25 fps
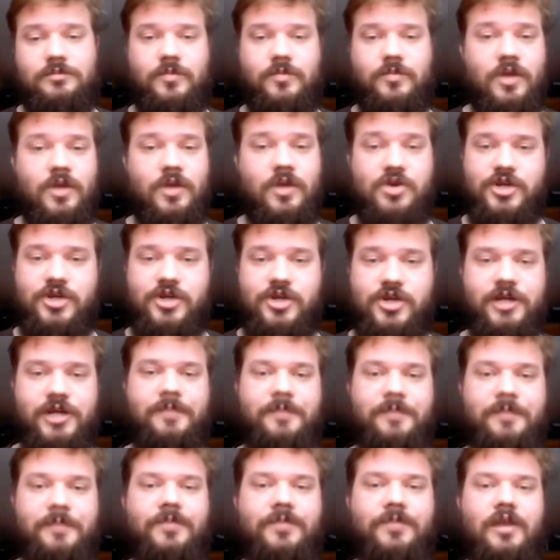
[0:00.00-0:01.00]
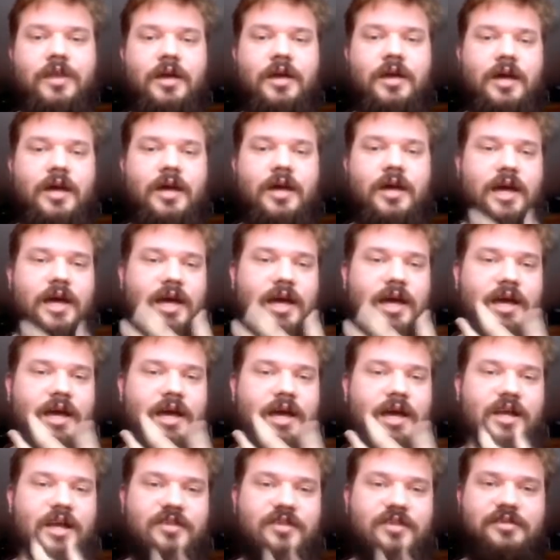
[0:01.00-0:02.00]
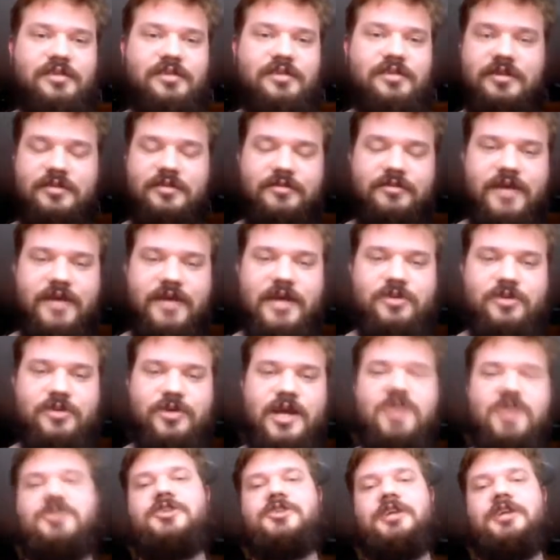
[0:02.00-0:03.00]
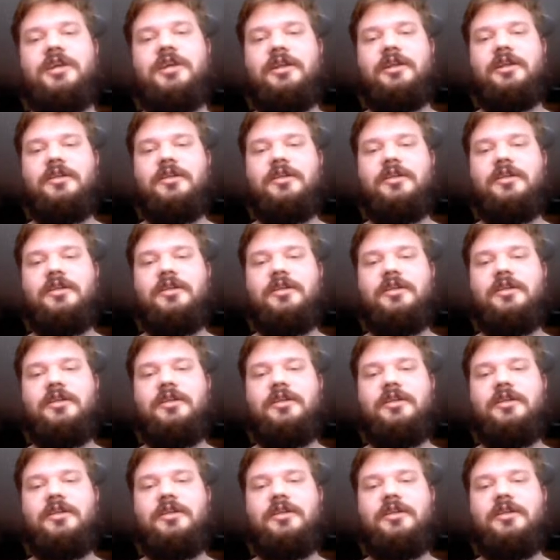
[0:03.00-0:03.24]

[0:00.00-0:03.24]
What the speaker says: Sure, it's federation.